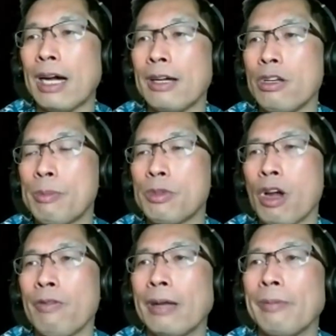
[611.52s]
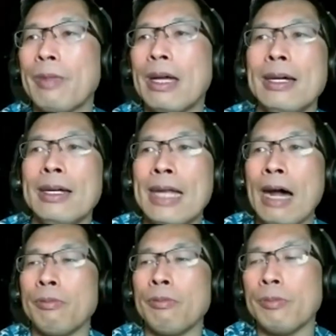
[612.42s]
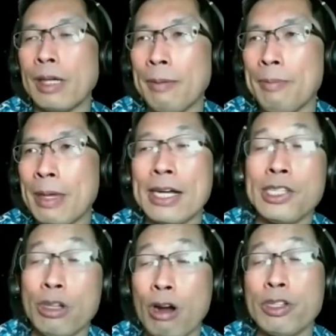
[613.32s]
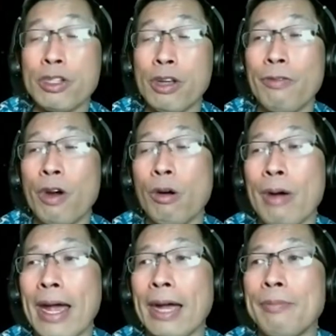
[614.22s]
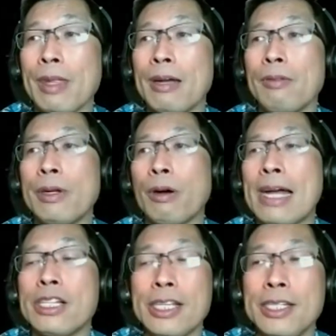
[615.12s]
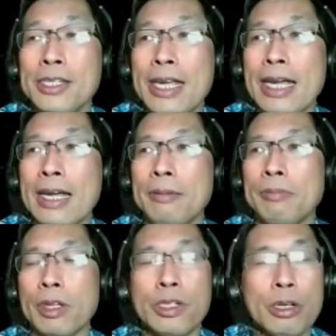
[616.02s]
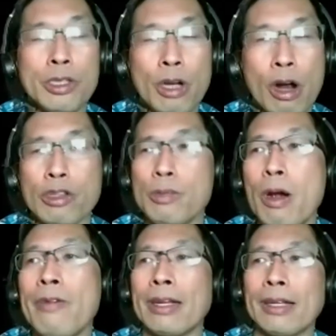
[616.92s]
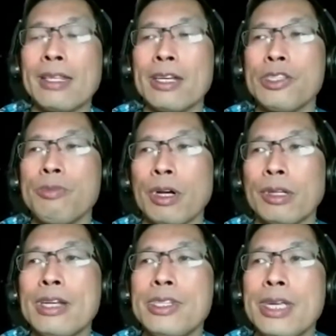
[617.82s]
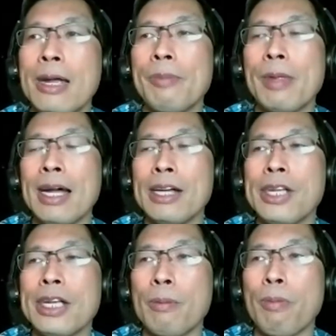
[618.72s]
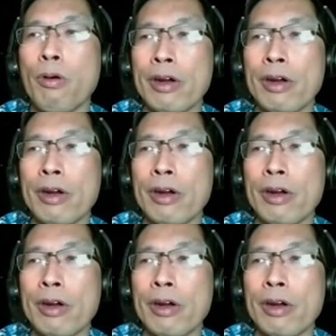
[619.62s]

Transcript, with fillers: you're observing. Now, because stars are so far away, we don't actually see the two stars moving like this. We only see a single point of